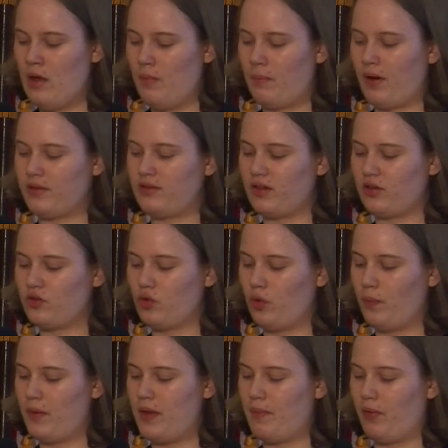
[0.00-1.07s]

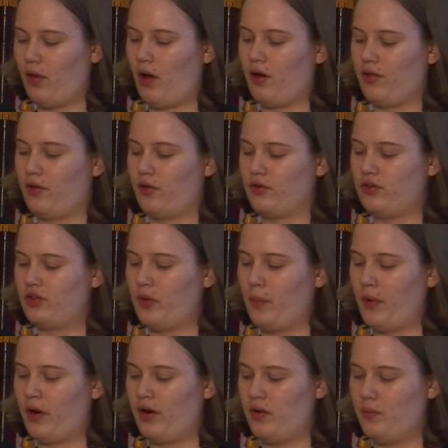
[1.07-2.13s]
Bisexual people are those
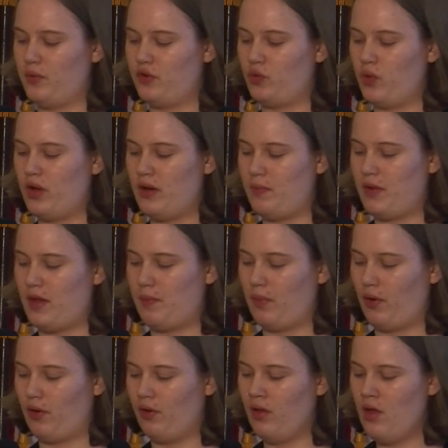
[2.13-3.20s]
somewhere in between
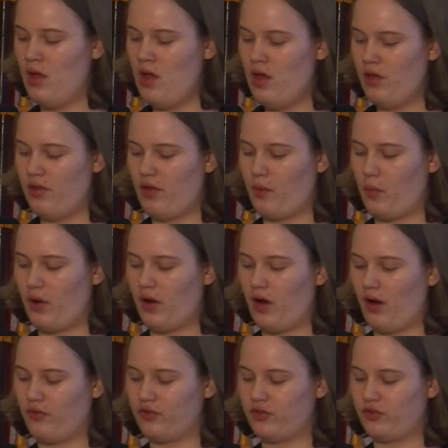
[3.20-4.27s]
people that one
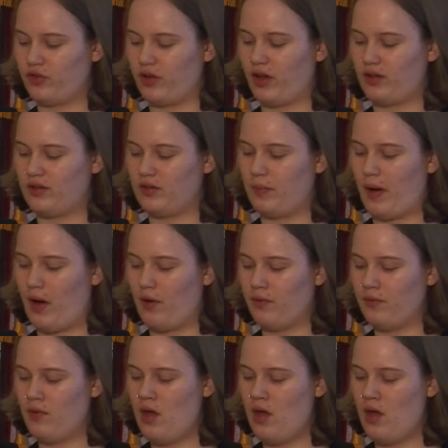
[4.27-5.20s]
often forgets about.